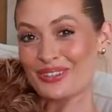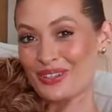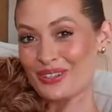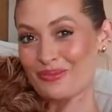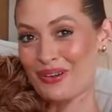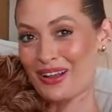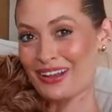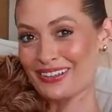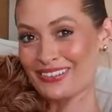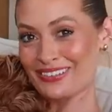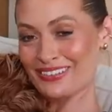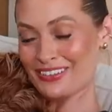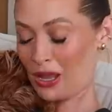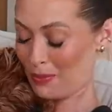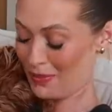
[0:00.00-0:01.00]
so
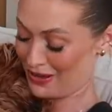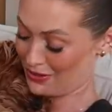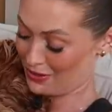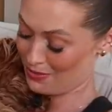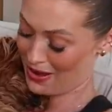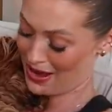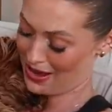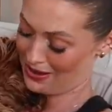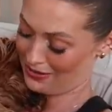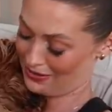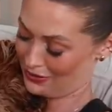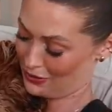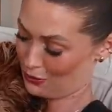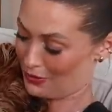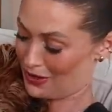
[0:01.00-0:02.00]
much. I mean, to me, he's
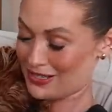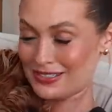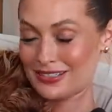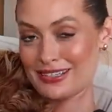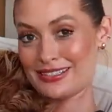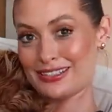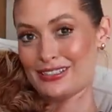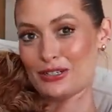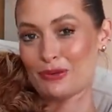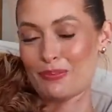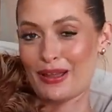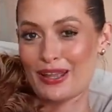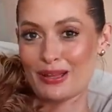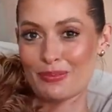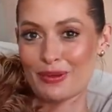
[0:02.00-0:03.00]
still my diddy little
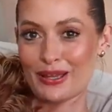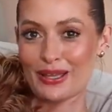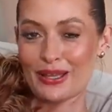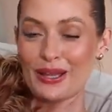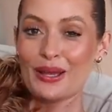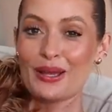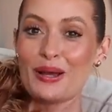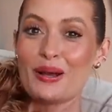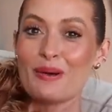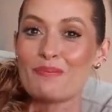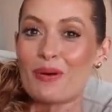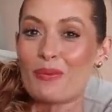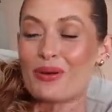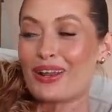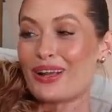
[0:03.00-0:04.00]
baby,
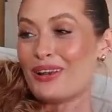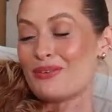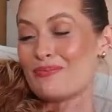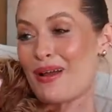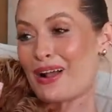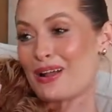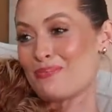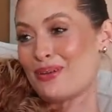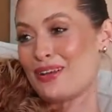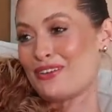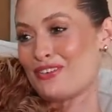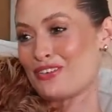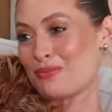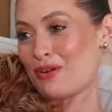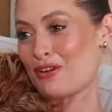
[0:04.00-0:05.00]
but when I look back at
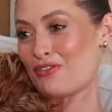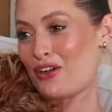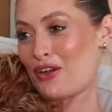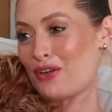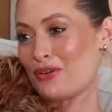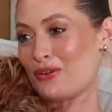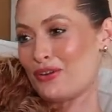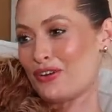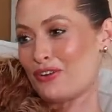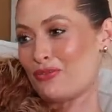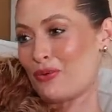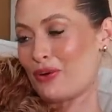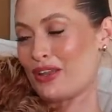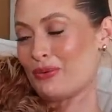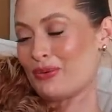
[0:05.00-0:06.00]
pictures on my phone of
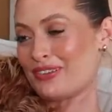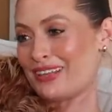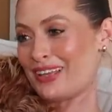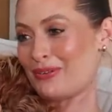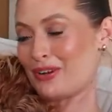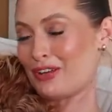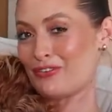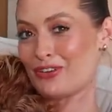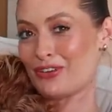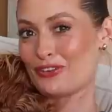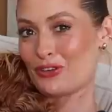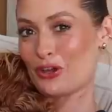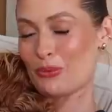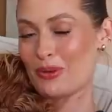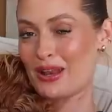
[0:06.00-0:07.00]
what he was like when I
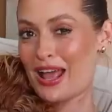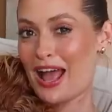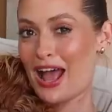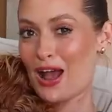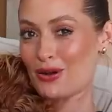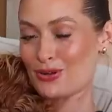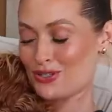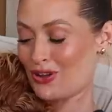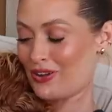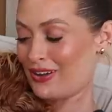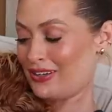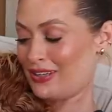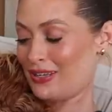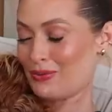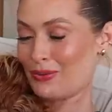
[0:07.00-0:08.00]
first got him and how
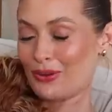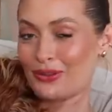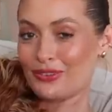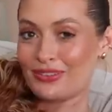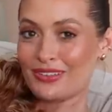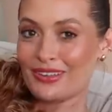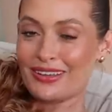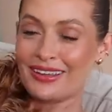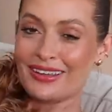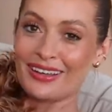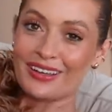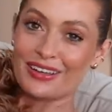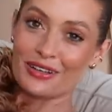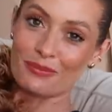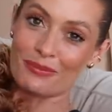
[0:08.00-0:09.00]
tiny he was
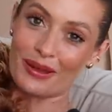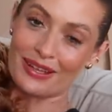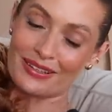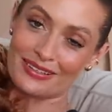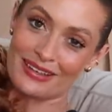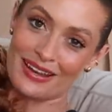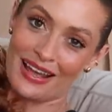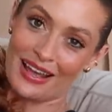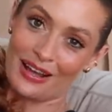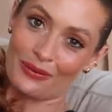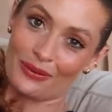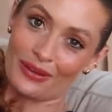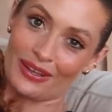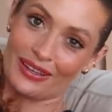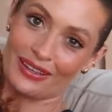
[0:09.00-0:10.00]
compared to
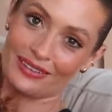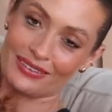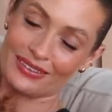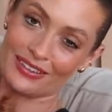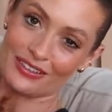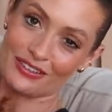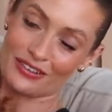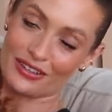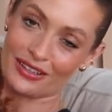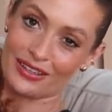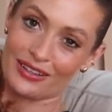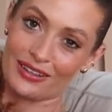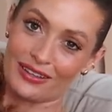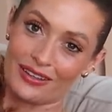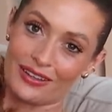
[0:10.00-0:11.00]
now, he is literally